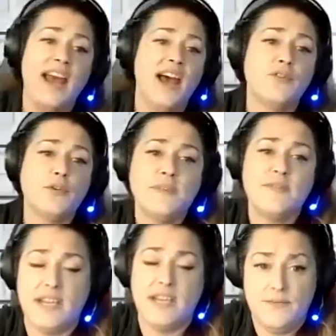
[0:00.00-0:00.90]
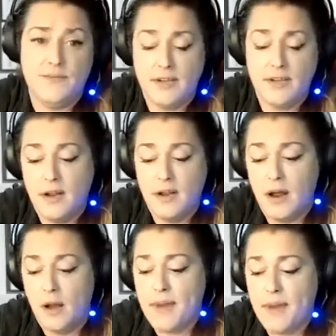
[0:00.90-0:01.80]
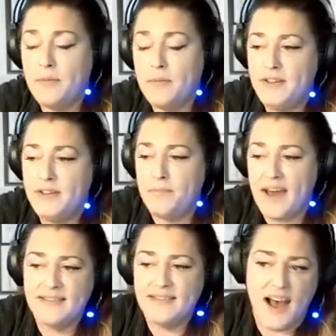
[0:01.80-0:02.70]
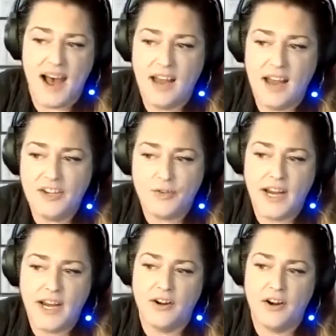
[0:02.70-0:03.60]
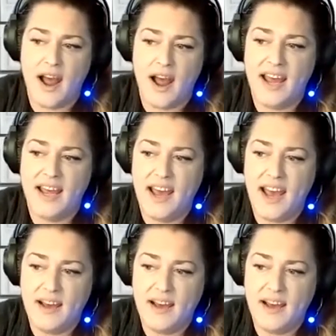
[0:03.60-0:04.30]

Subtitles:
I ever received. Probably the best online trainer I